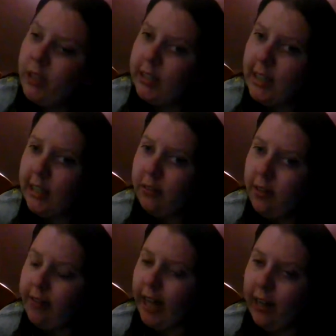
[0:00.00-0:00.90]
Because I don't
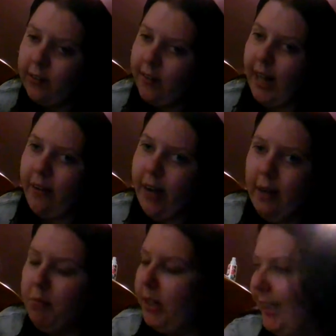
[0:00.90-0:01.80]
leave the house without
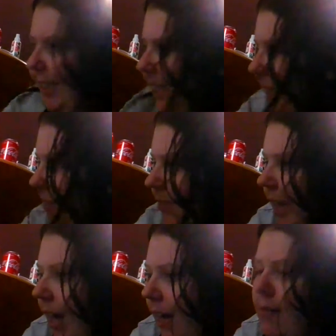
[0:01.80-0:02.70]
him, but at the same
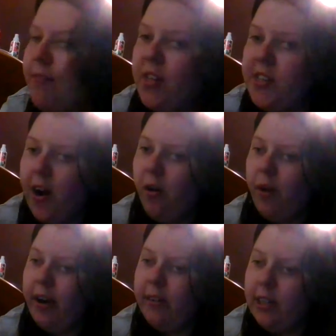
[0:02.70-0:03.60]
time, if he's not
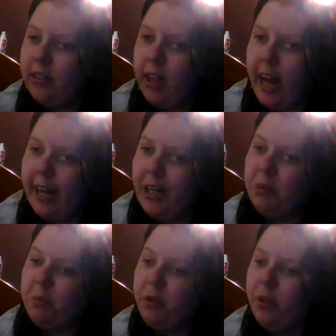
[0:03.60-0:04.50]
wearing his
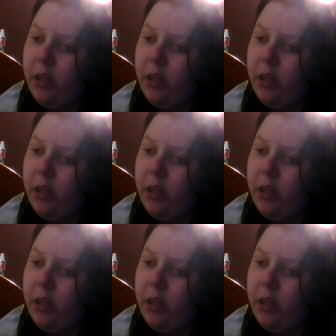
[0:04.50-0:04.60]
cape,